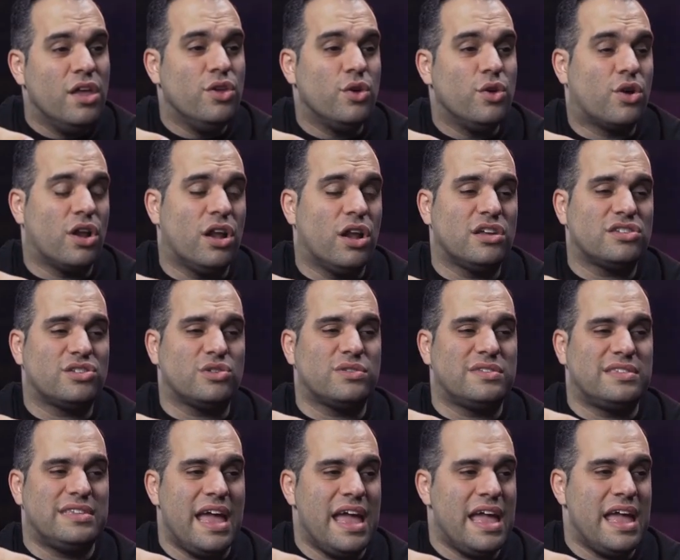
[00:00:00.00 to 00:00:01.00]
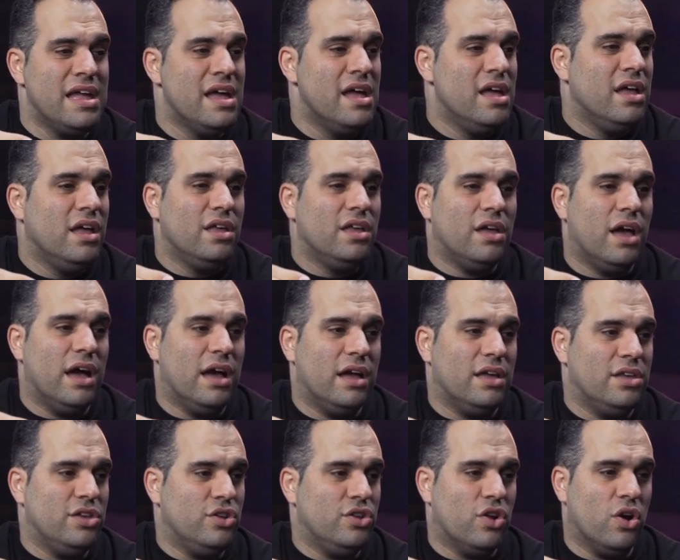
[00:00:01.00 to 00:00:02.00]
You can also say,
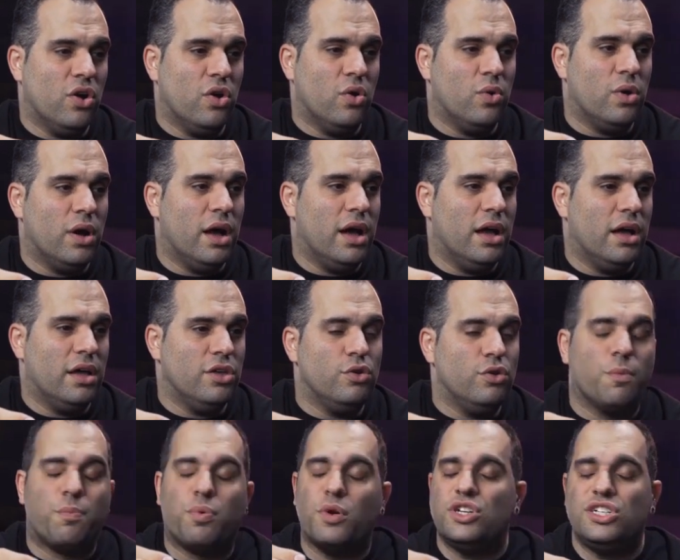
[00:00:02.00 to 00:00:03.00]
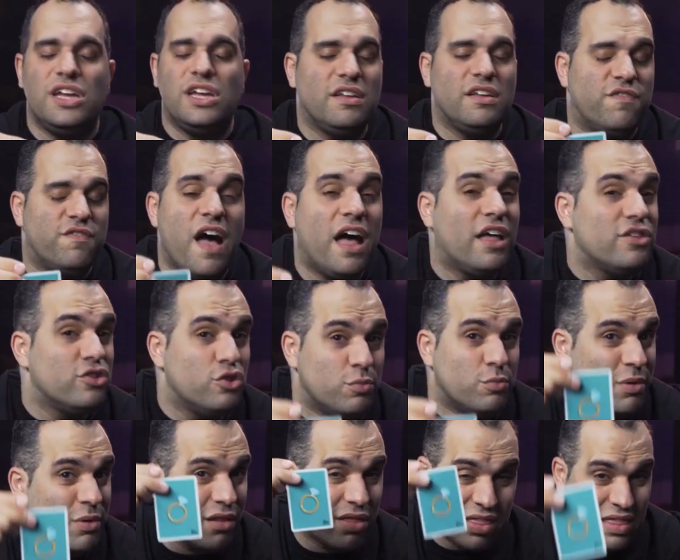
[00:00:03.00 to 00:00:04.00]
you appreciate
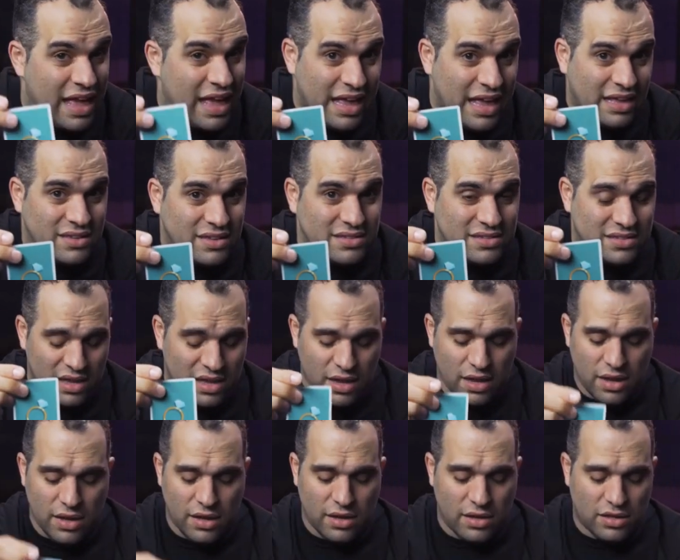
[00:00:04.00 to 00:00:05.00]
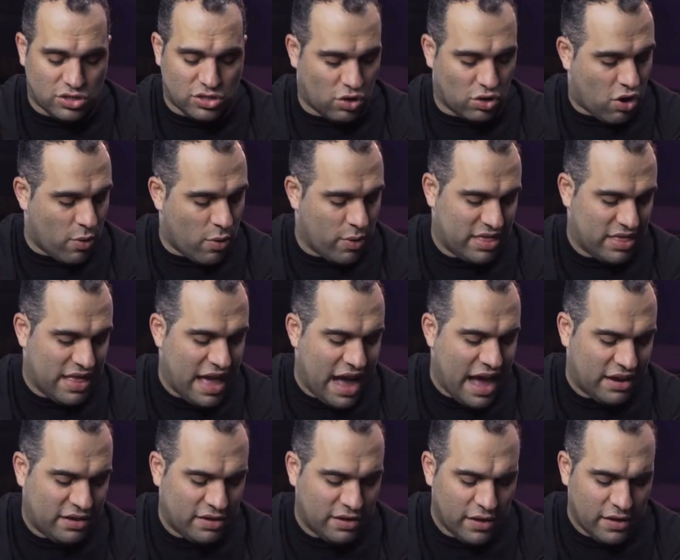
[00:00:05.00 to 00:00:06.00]
valuable things. So go with
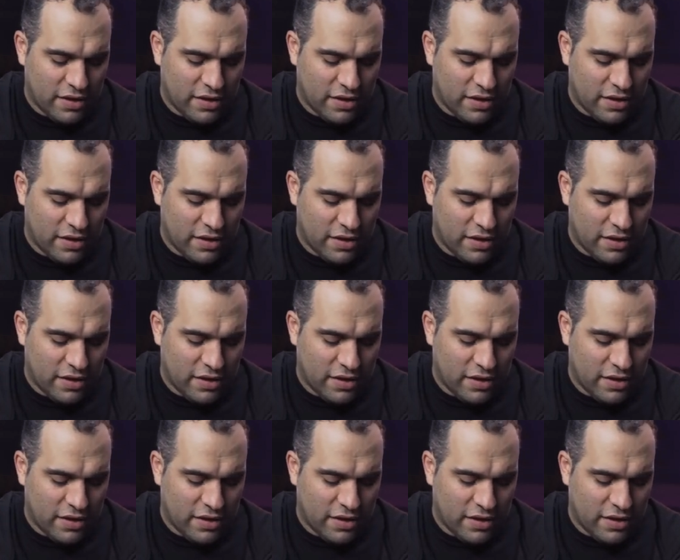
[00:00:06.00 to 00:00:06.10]
that.